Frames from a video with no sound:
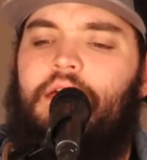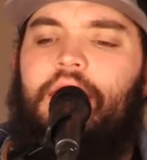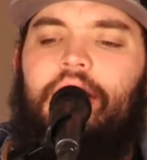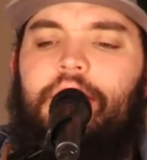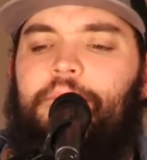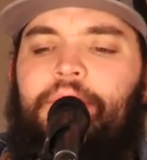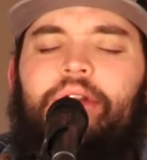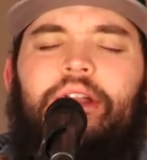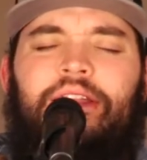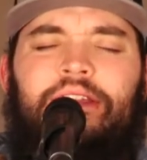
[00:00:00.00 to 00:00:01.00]
And
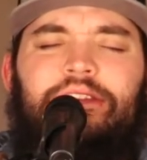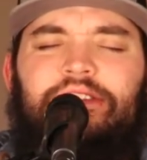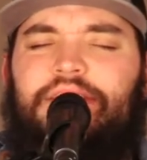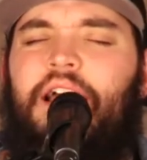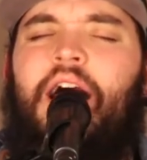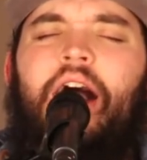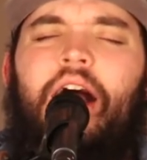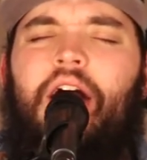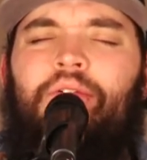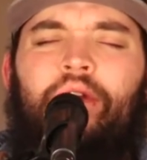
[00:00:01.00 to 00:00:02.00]
bring your
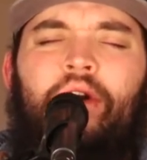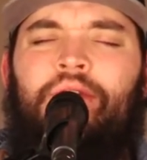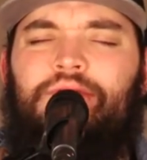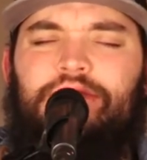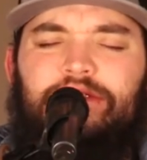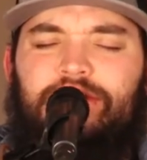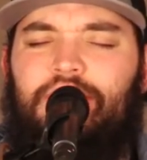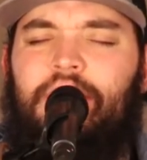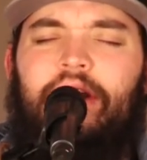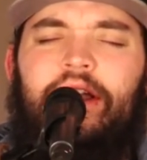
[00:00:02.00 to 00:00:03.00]
sorrows and
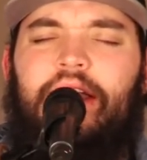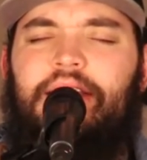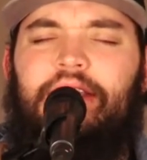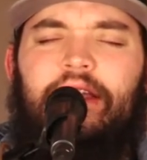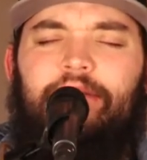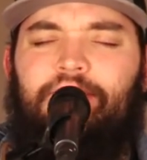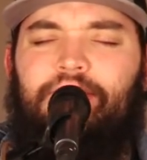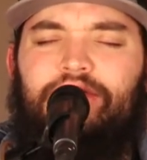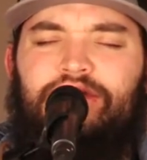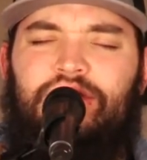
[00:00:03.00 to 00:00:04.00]
trade them
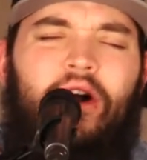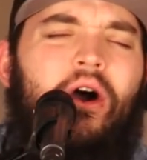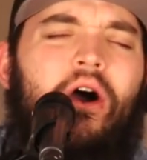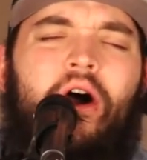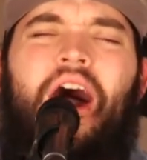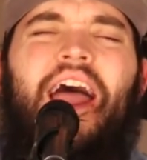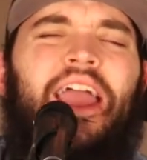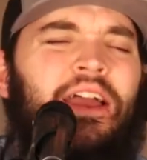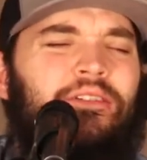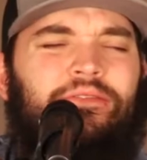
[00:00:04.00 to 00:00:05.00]
for joy.
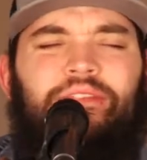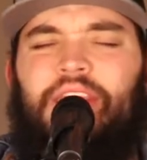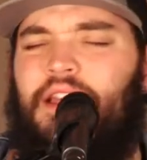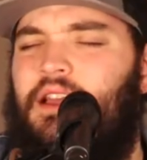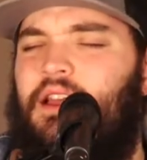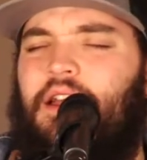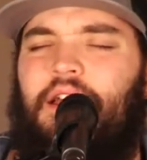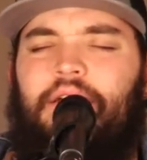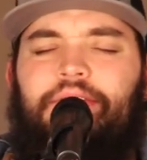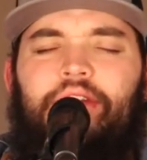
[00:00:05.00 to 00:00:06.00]

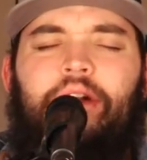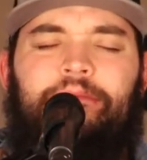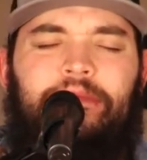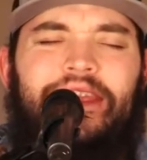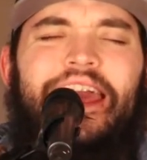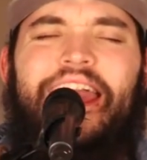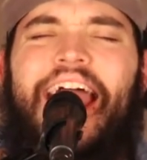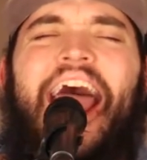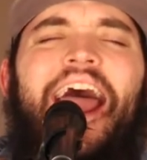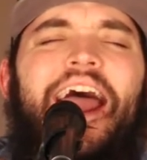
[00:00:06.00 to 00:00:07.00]
From the
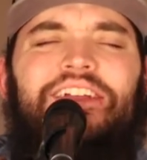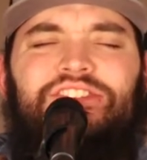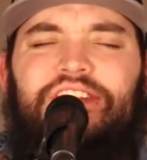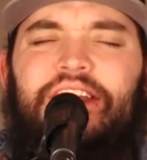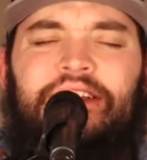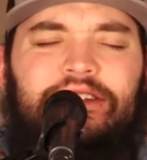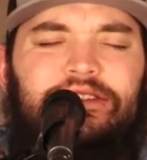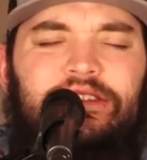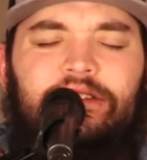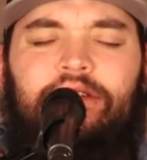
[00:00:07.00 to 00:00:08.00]

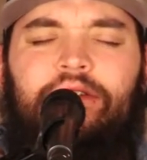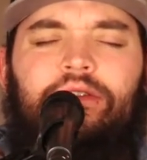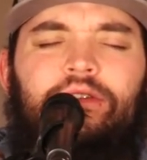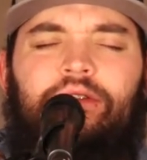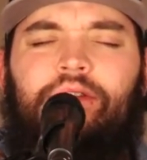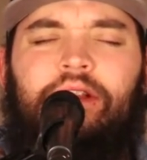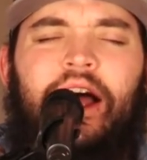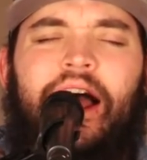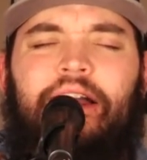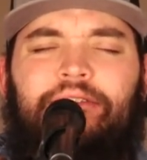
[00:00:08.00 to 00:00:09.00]
ashes a new
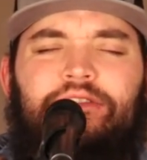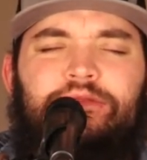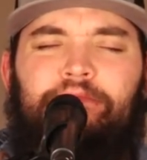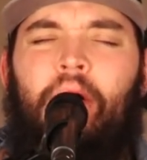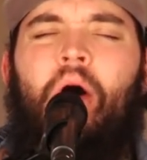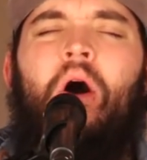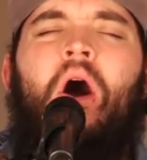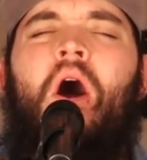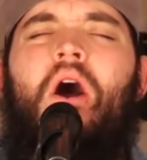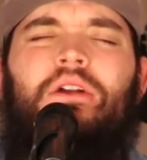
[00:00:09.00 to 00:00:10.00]
life is
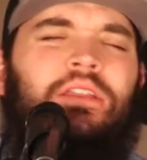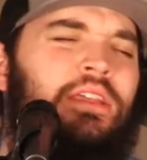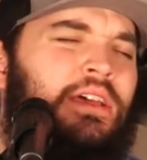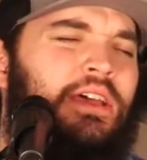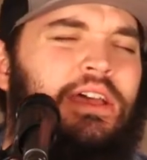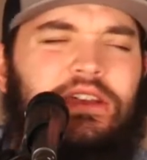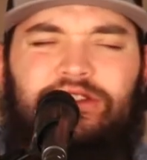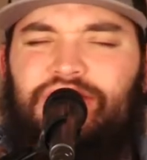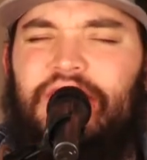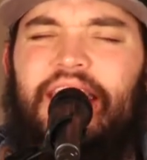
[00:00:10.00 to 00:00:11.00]
born.
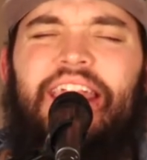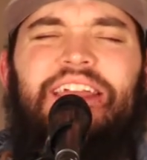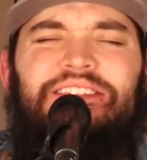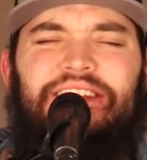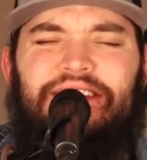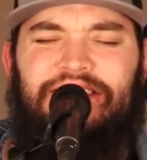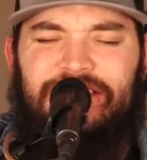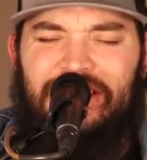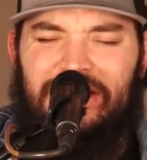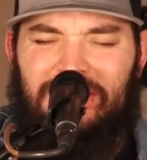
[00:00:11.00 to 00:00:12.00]

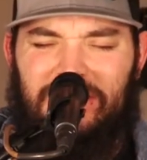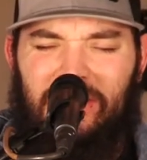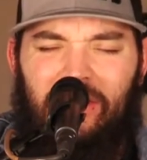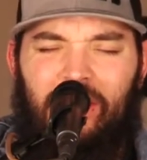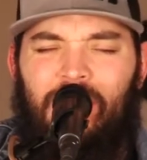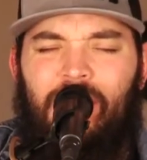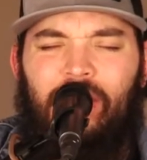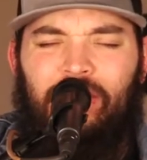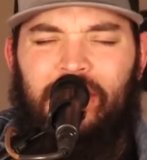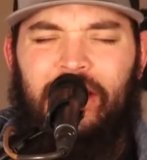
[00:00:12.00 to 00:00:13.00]
Jesus is
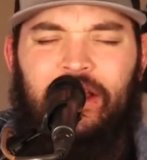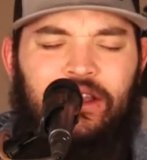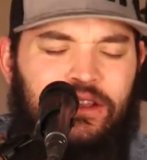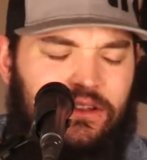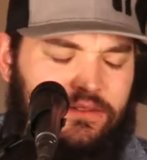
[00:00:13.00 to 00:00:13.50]
calling.